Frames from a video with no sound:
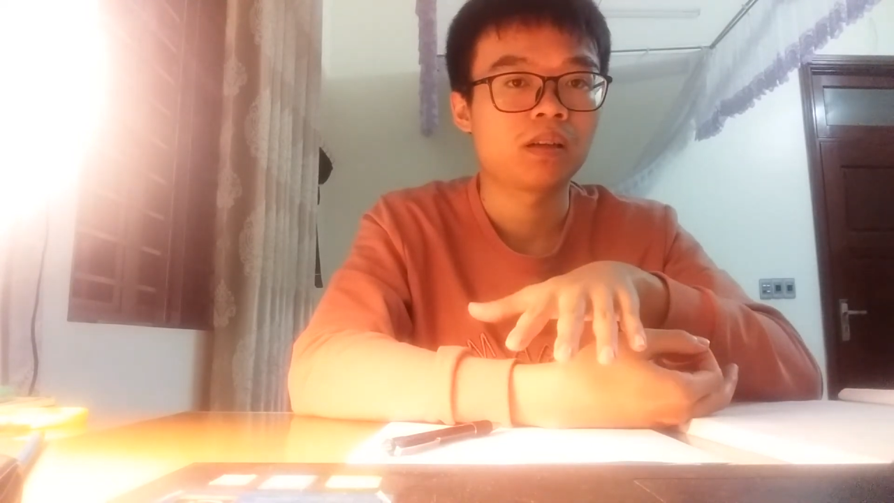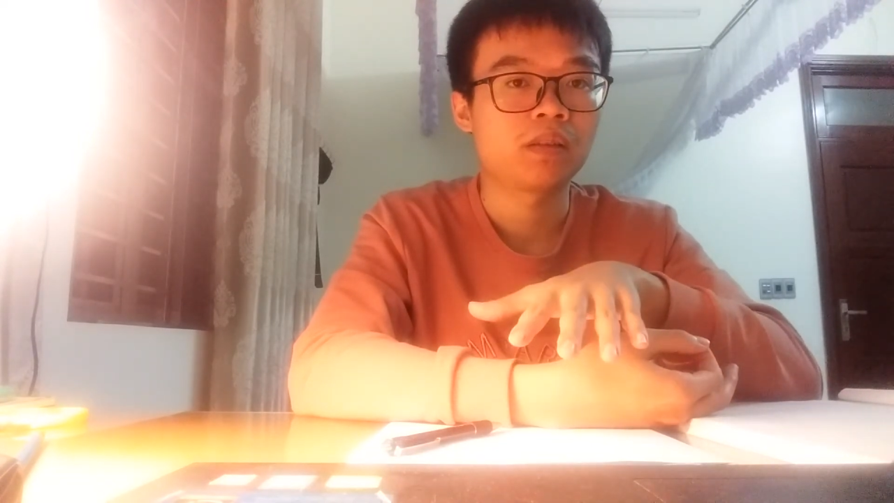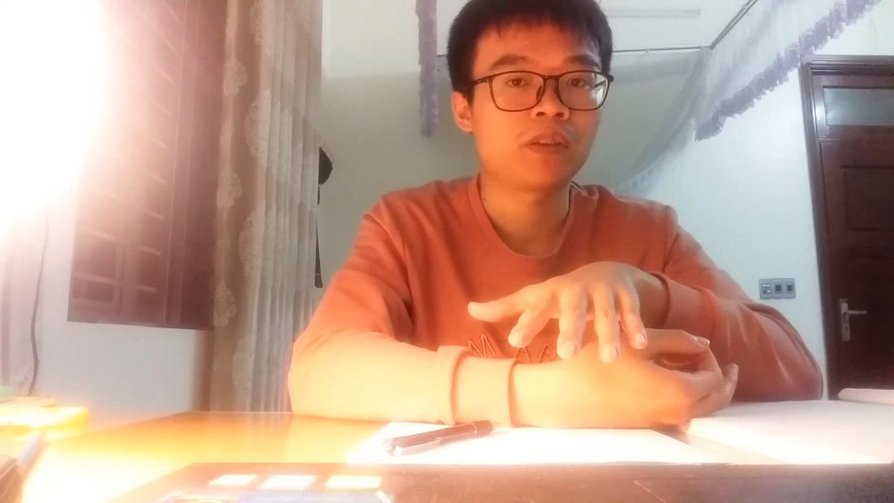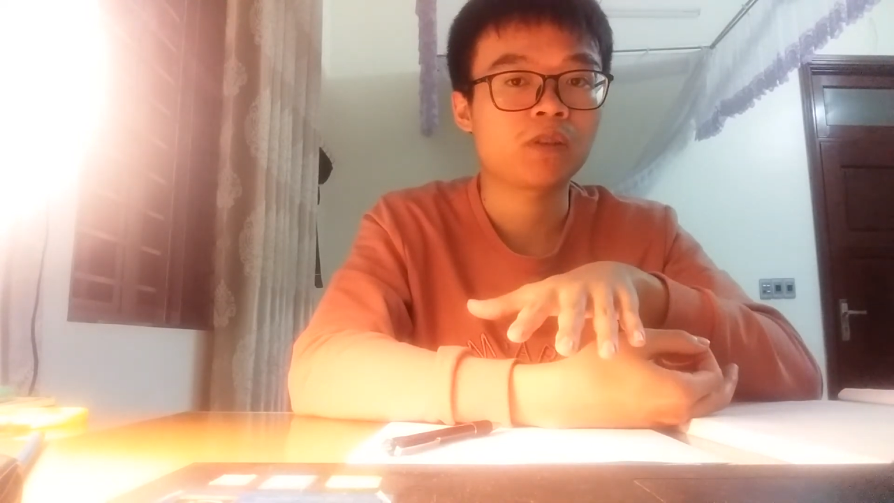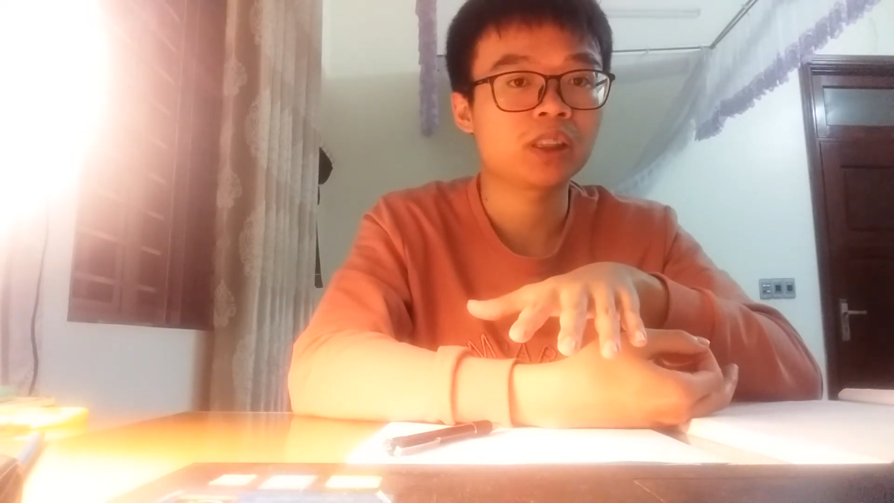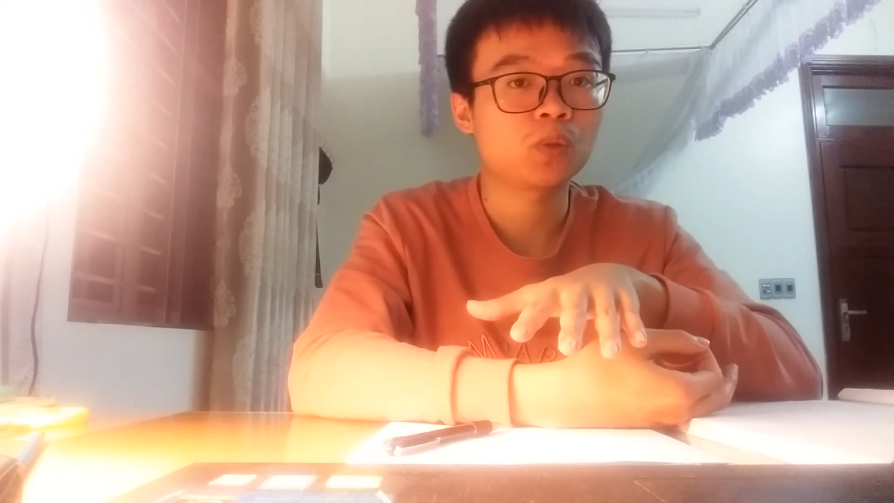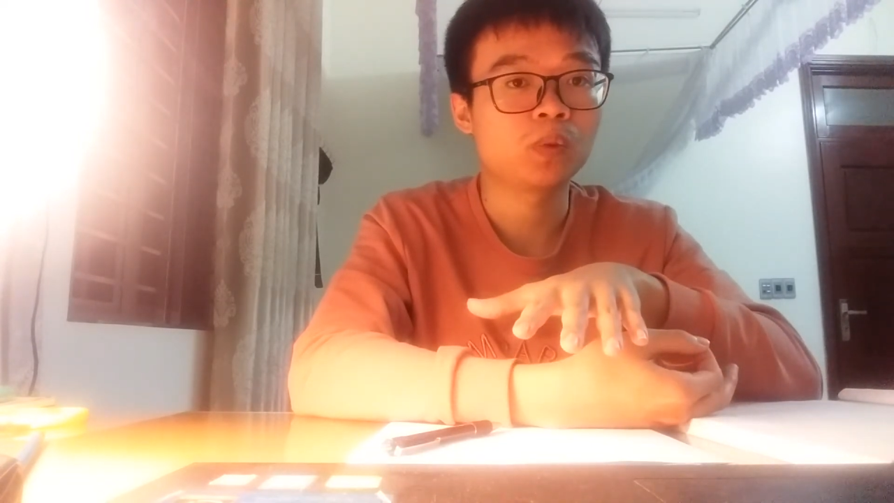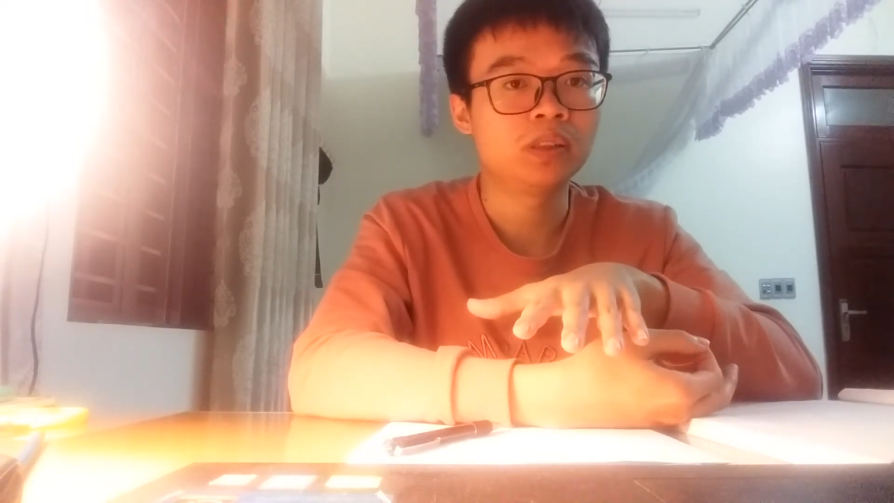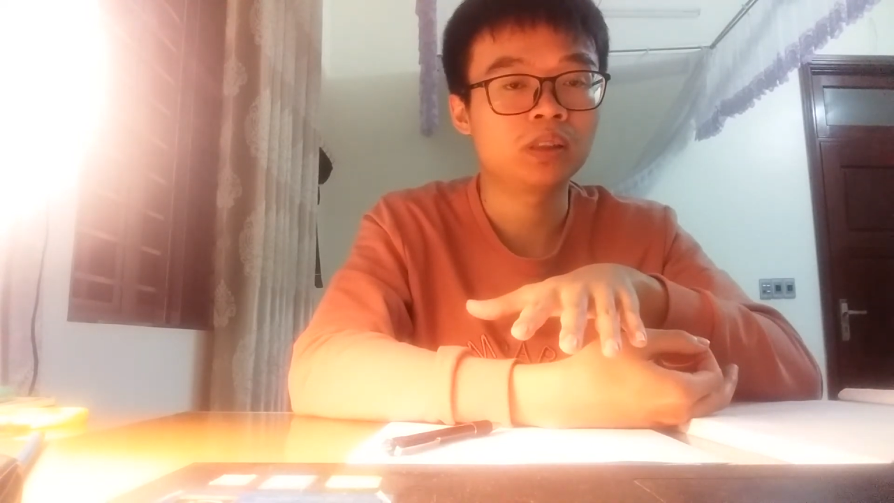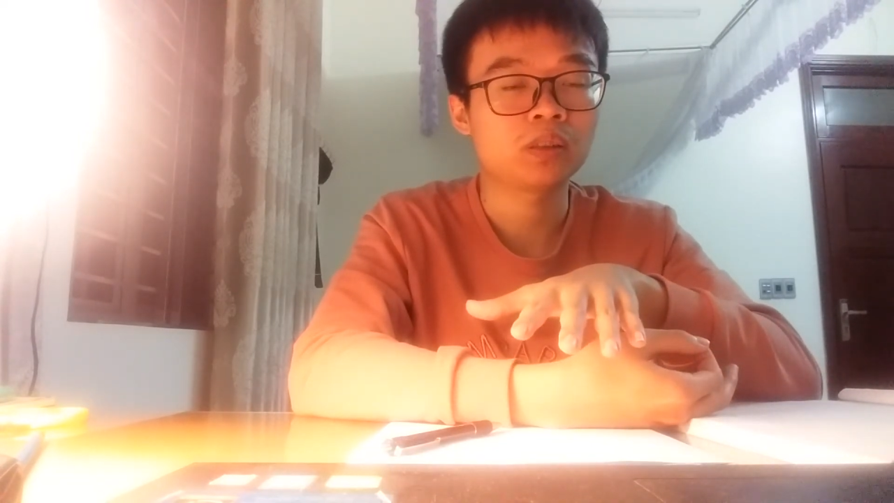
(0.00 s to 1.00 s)
The
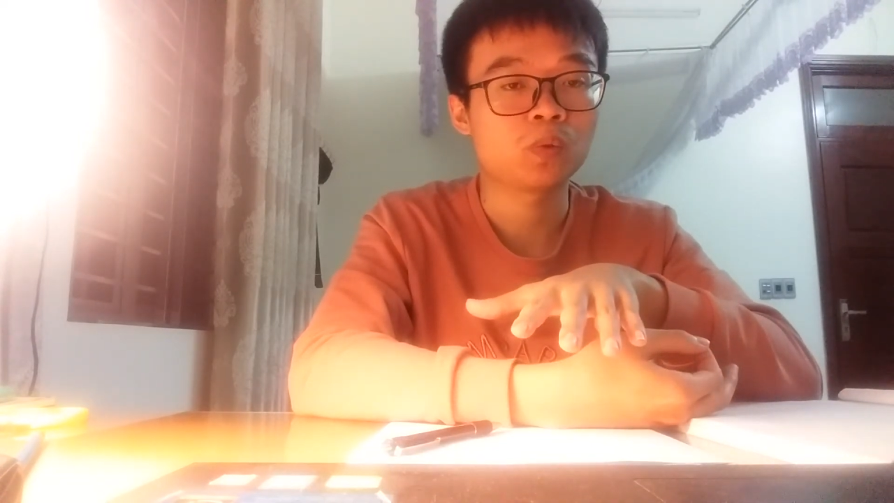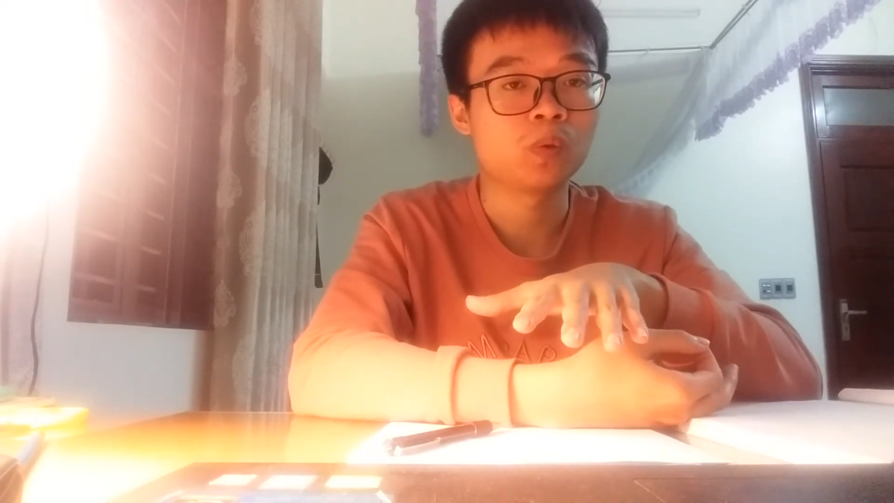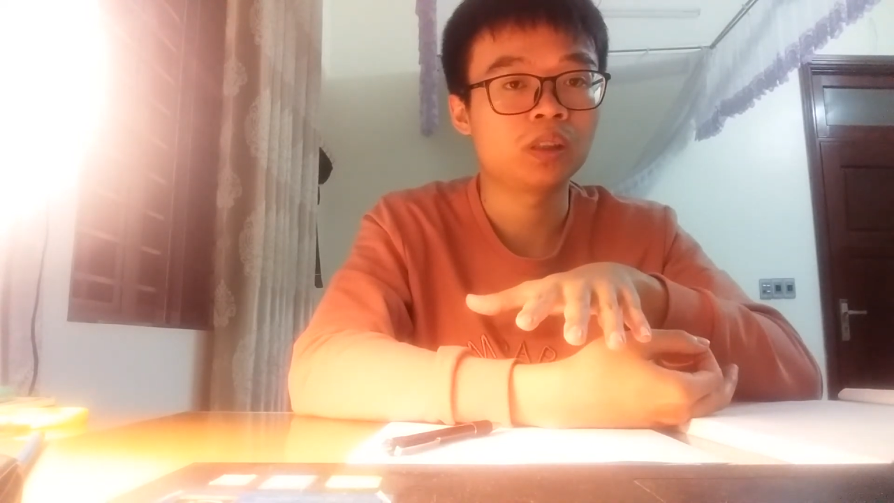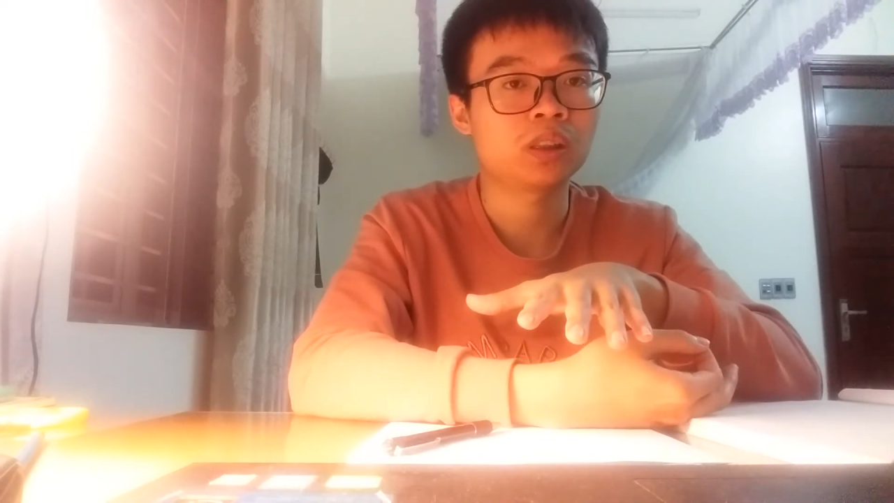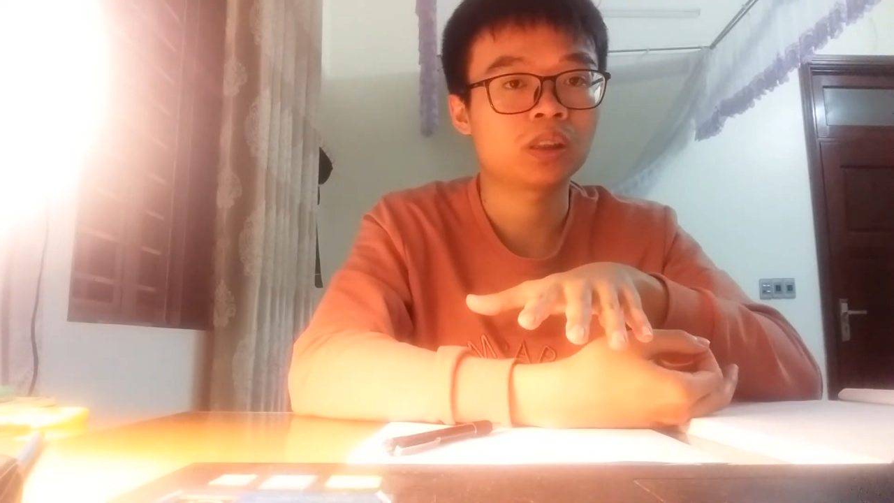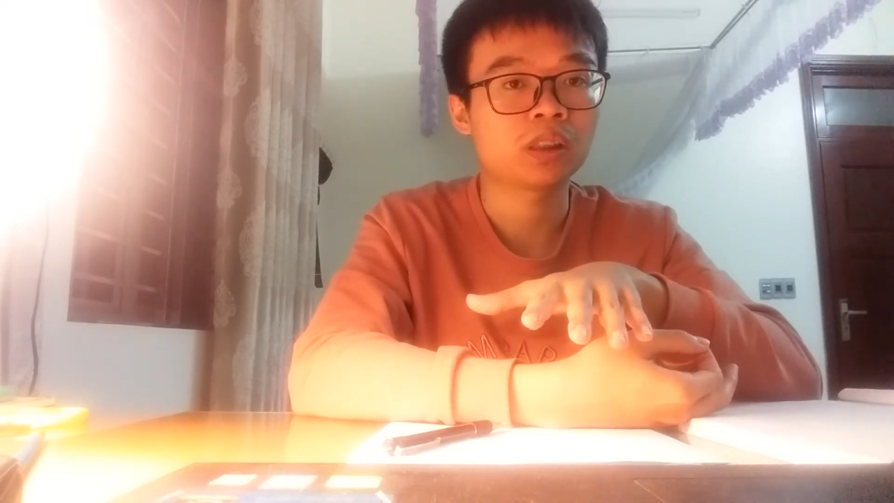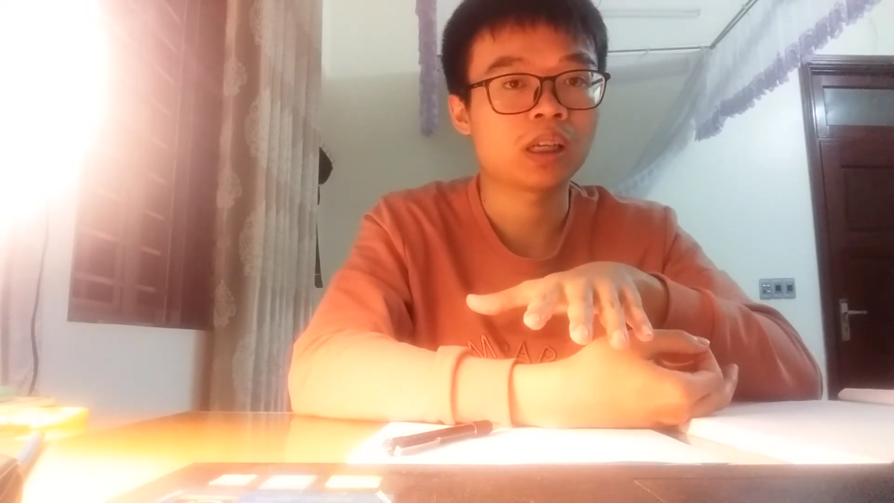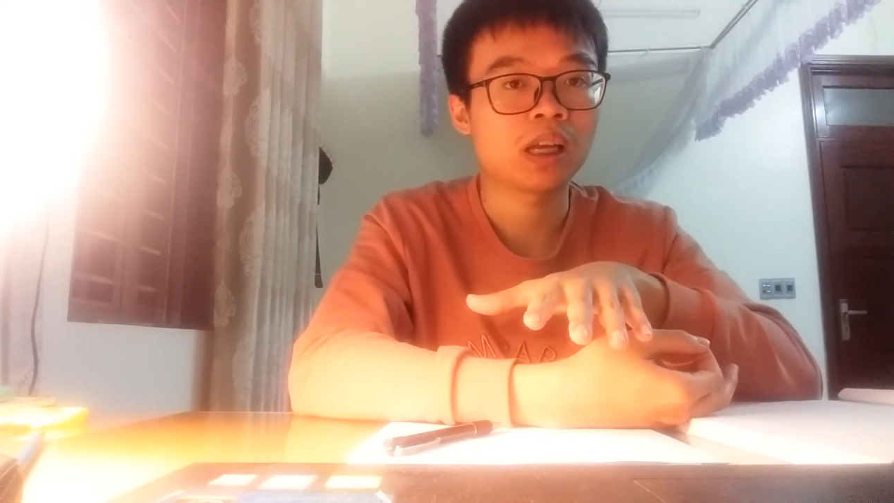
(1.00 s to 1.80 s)
consequence was